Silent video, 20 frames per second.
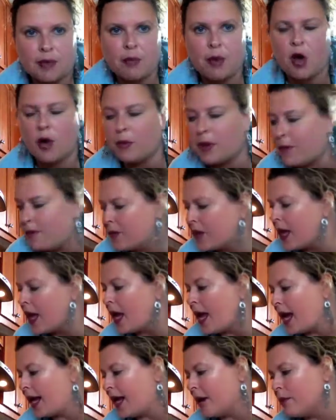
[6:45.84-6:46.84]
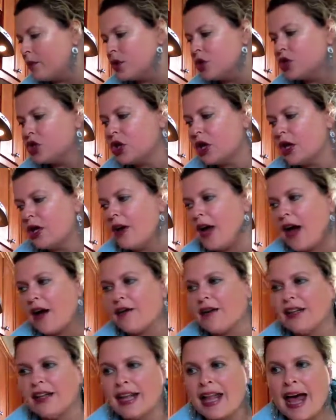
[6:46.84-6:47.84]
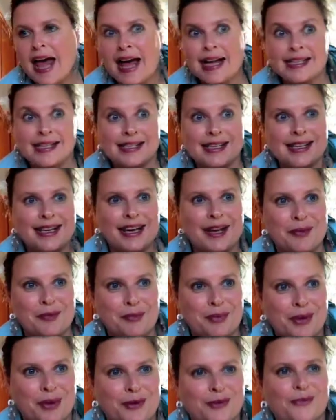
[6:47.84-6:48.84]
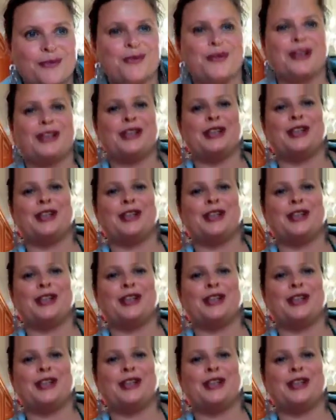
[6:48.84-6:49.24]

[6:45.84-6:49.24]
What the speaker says: a moment. And I'm going to show you how glassy and beautiful it